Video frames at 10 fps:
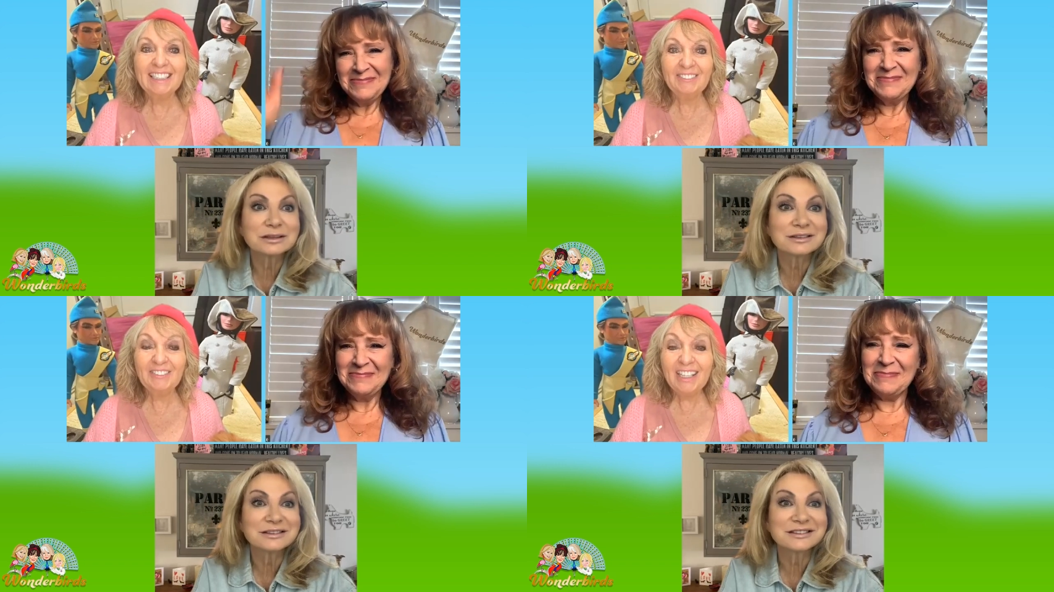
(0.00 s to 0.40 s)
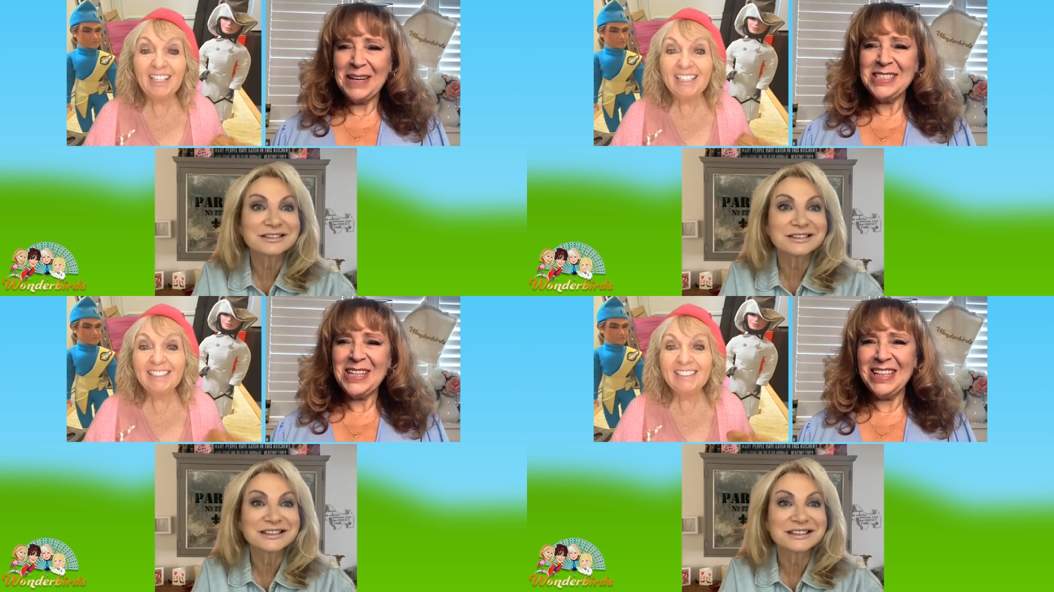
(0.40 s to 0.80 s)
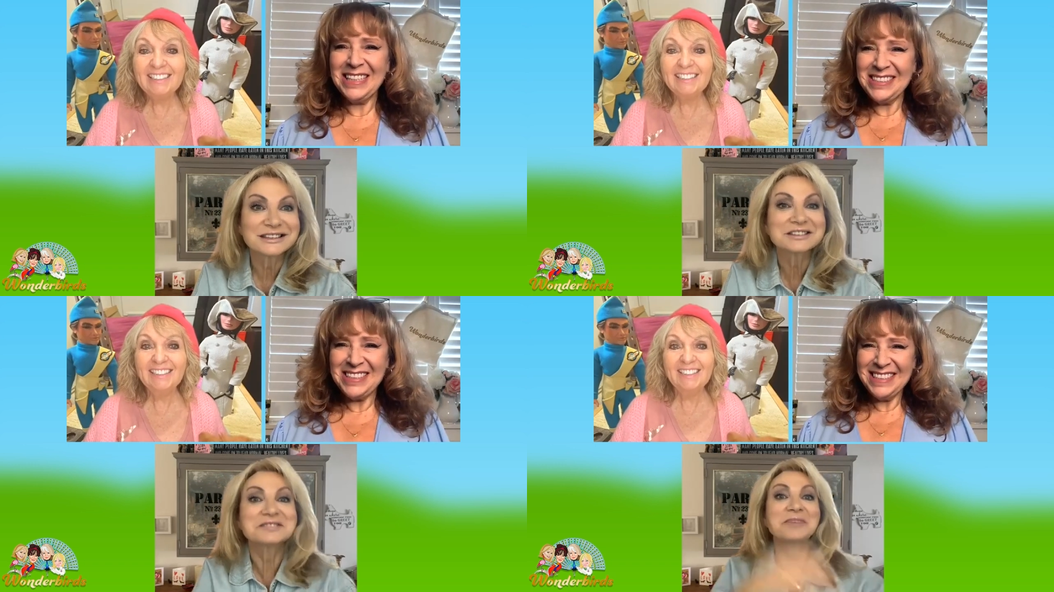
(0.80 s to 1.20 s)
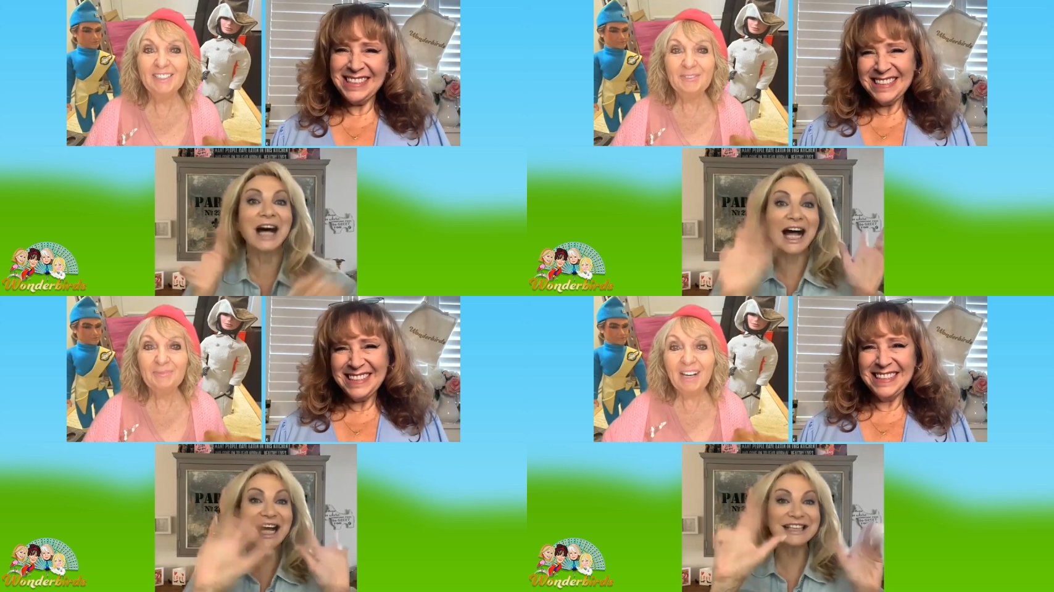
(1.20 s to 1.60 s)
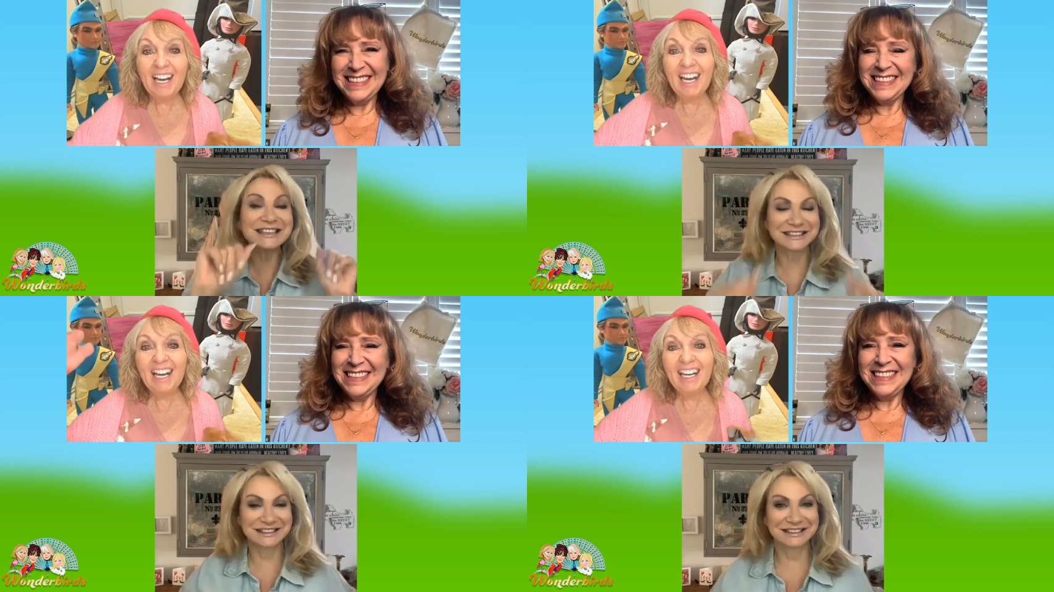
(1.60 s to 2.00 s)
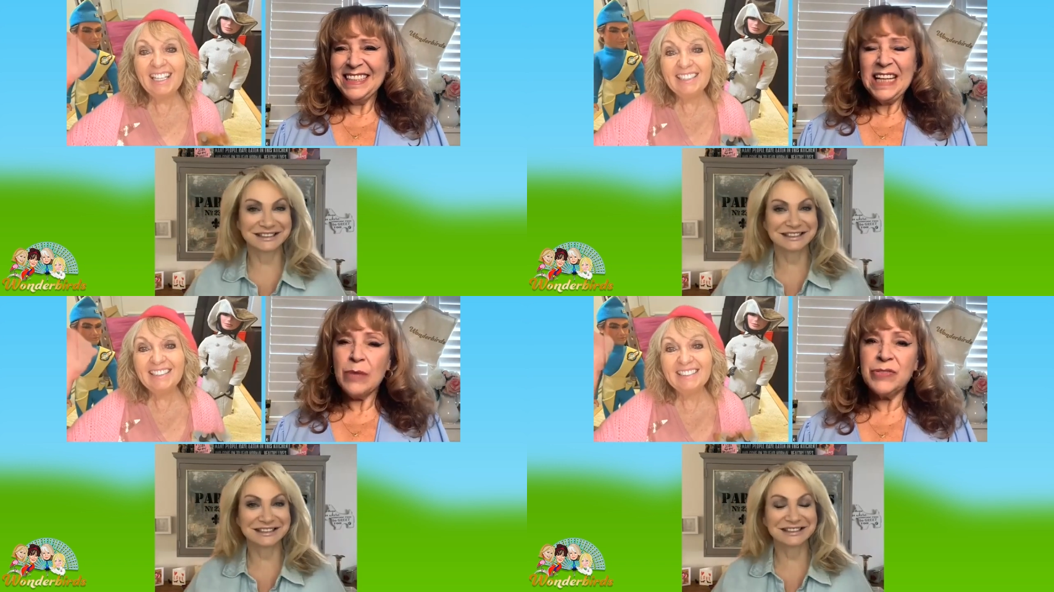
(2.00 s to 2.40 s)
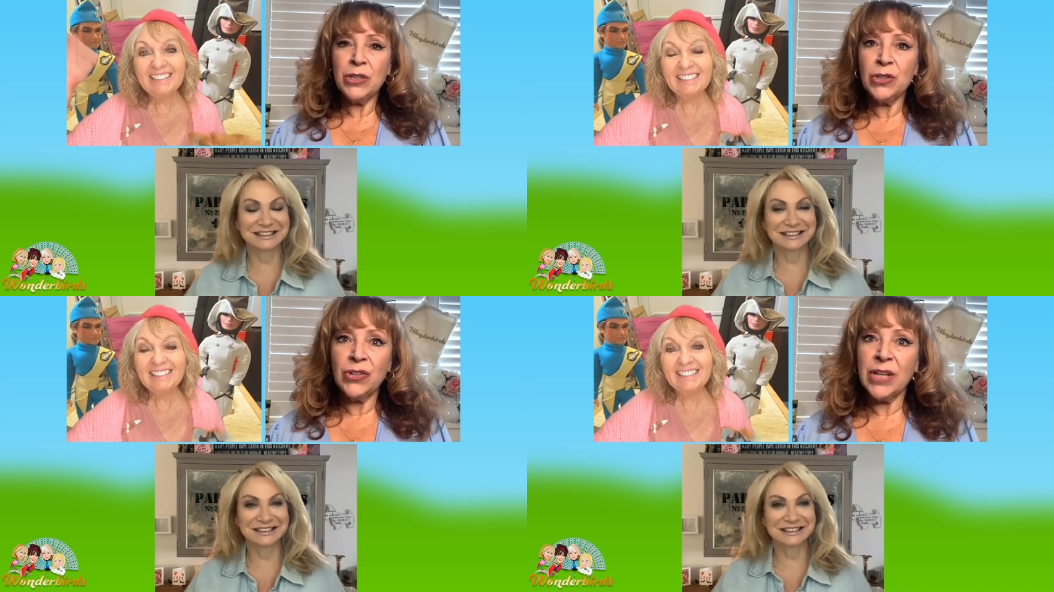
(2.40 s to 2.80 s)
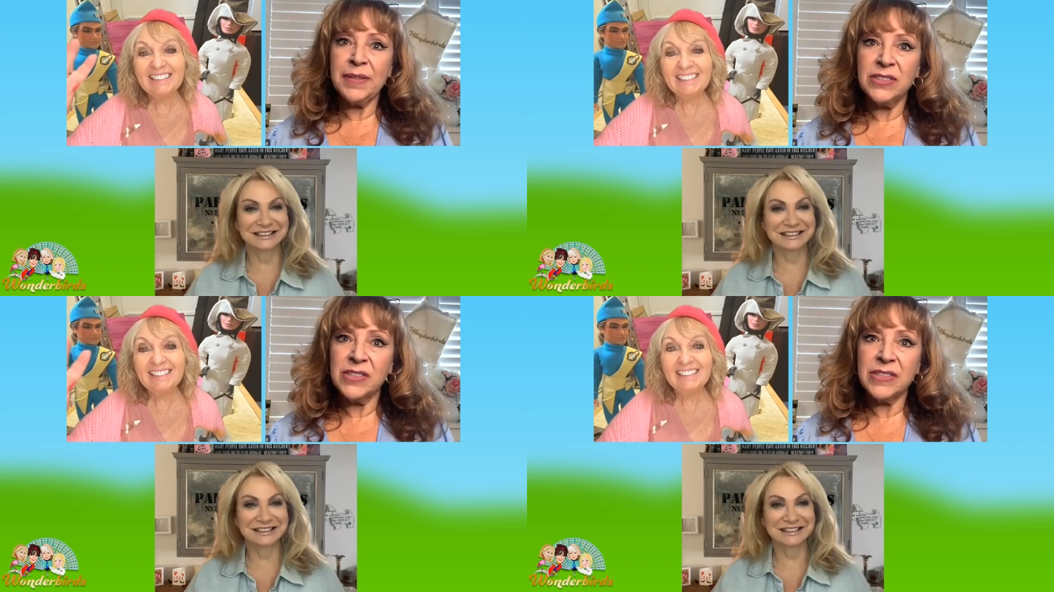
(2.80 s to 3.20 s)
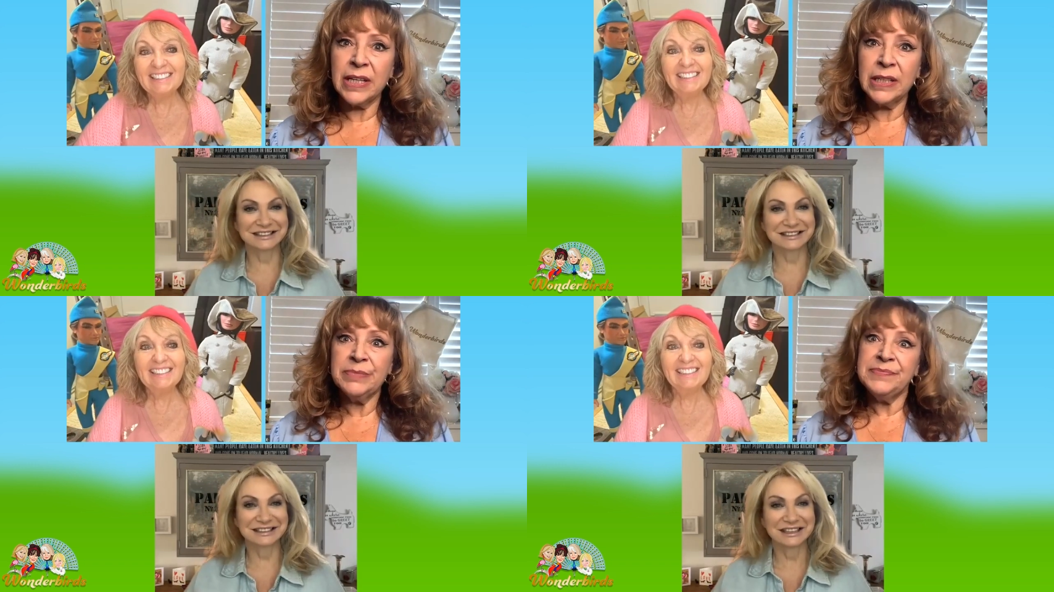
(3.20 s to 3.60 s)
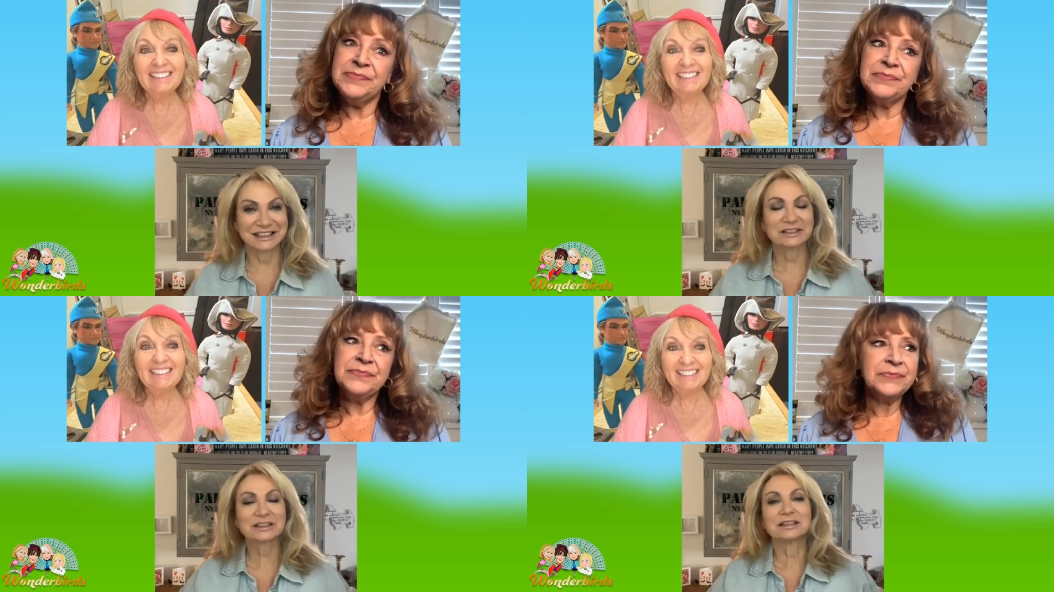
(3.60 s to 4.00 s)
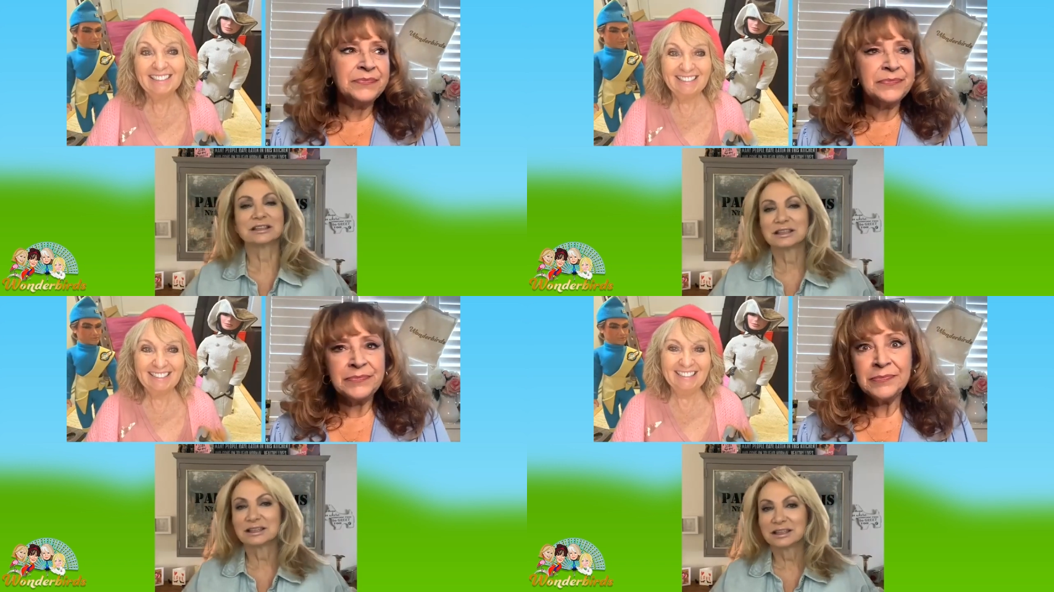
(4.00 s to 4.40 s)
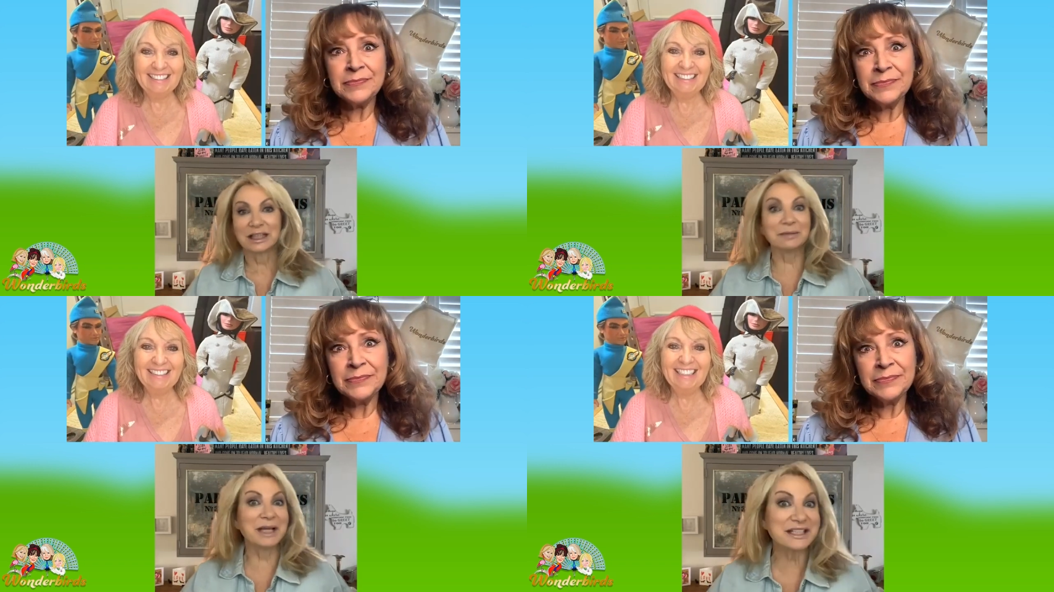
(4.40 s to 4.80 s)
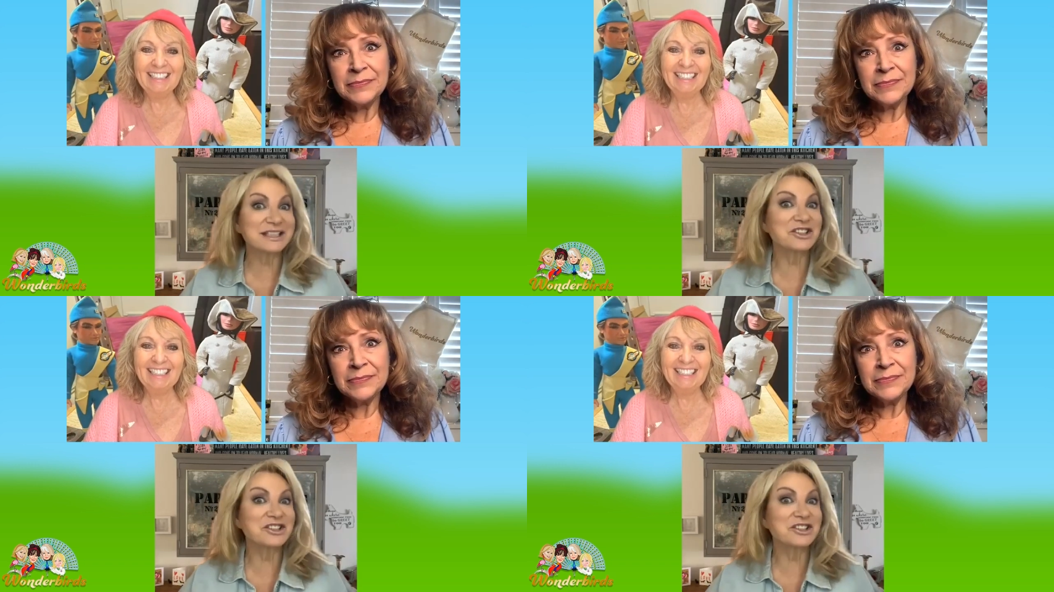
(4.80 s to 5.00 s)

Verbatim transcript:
Speaker 1: Bye. Bye, darlings. Bye. Bye. I've still got nothing to say.
Speaker 2: That makes a